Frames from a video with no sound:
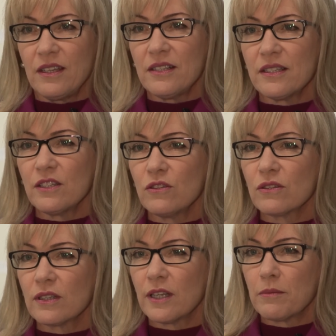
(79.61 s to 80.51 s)
The ECU
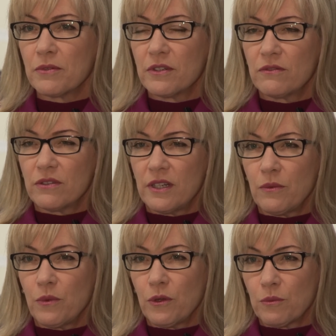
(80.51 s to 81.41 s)
Collaborative
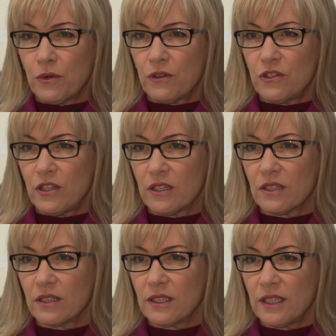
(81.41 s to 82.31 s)
Network project
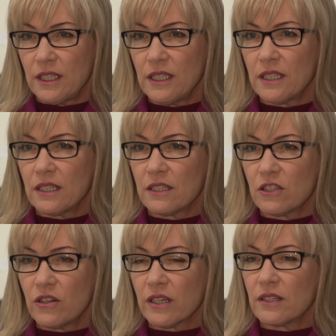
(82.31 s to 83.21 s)
I lead has
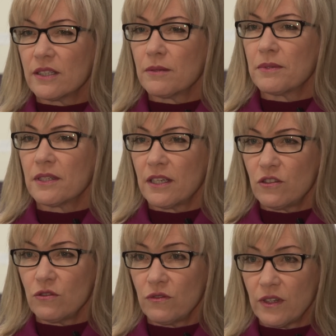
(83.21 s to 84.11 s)
attracted
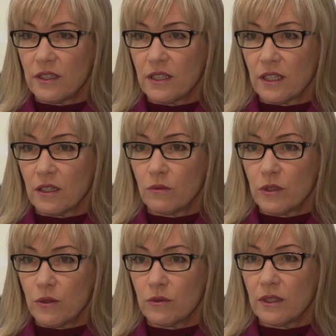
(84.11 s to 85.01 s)
substantial funding,
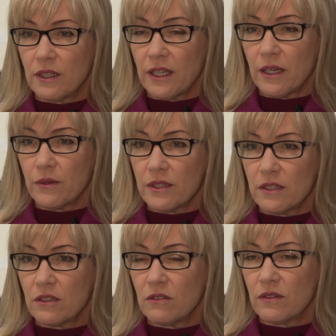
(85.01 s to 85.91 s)
which will allow us
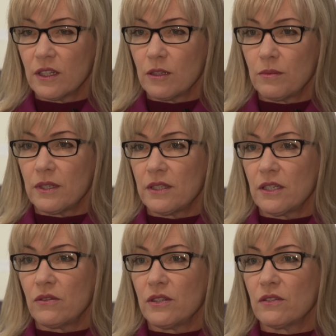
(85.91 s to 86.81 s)
to develop a
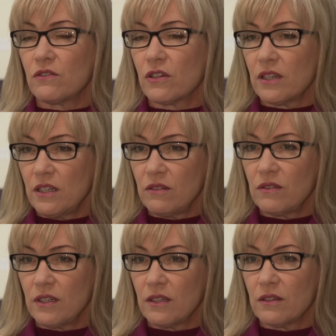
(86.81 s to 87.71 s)
series of training
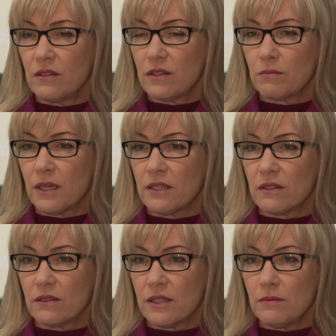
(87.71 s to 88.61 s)
videos based
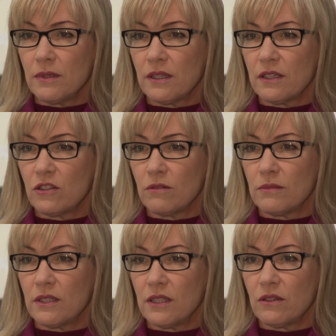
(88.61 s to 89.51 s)
on simulation
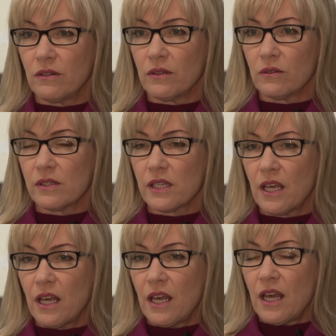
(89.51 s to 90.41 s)
materials
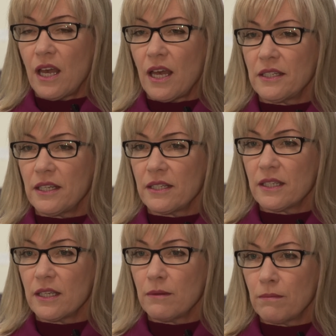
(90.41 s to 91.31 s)
and test
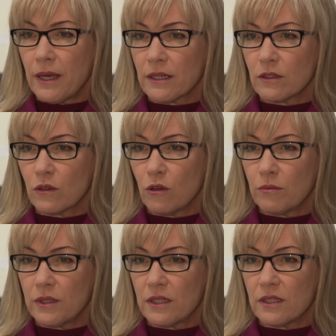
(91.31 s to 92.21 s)
the impact and
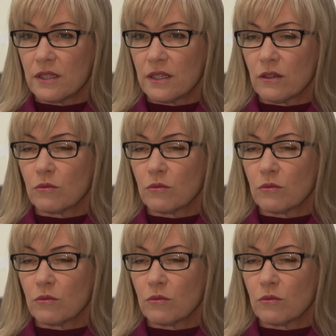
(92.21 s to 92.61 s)
competency